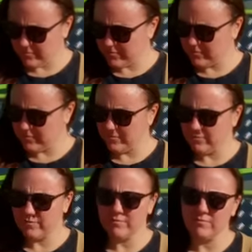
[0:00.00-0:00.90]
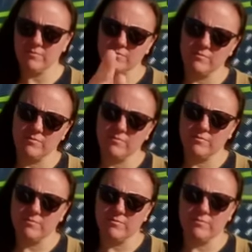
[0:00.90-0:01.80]

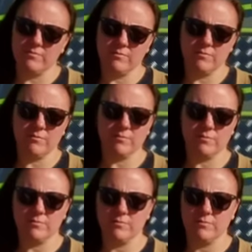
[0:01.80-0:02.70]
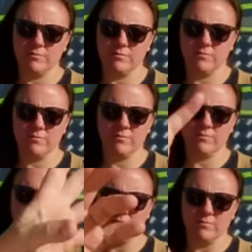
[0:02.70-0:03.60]

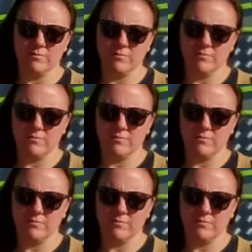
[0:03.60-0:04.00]
(silent)